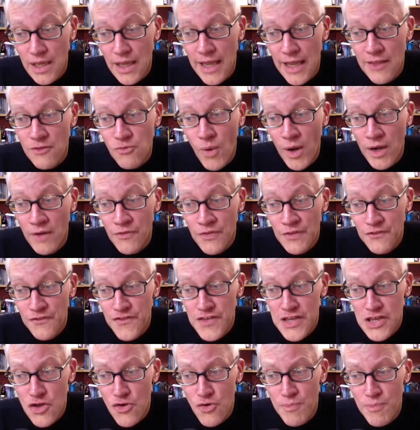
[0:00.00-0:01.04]
is one of the
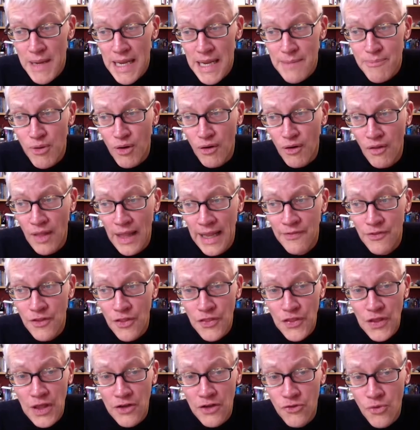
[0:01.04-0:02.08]
few people
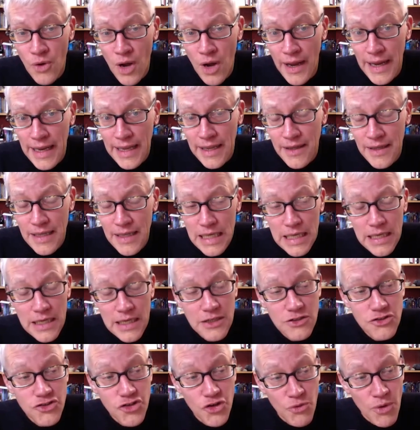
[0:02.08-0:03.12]
in the Third Reich
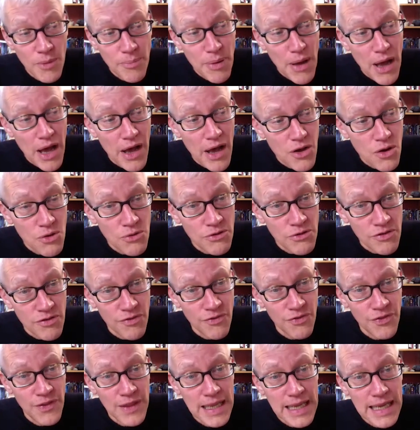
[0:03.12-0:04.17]
to
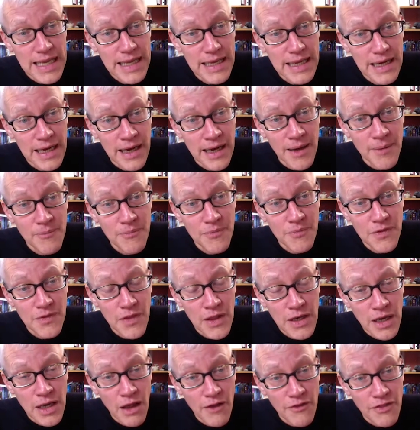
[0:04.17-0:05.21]
oppose the
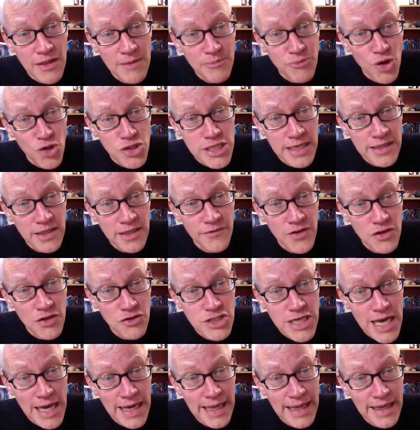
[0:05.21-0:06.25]
Nazi project of
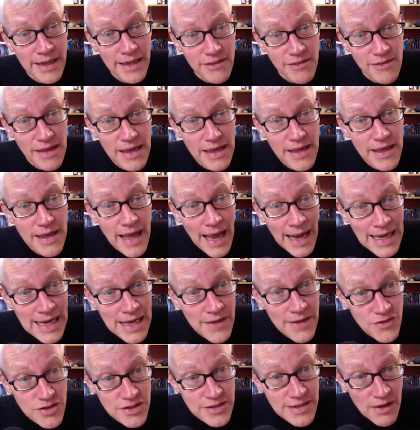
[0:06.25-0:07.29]
eugenics
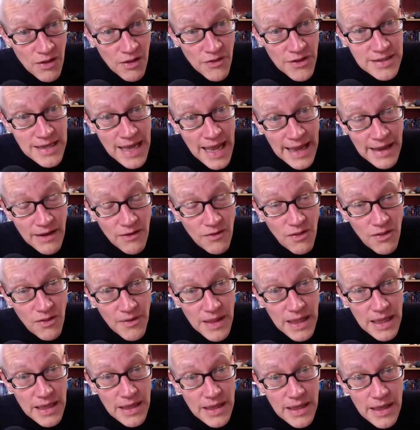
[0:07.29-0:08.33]
and live to tell the tale.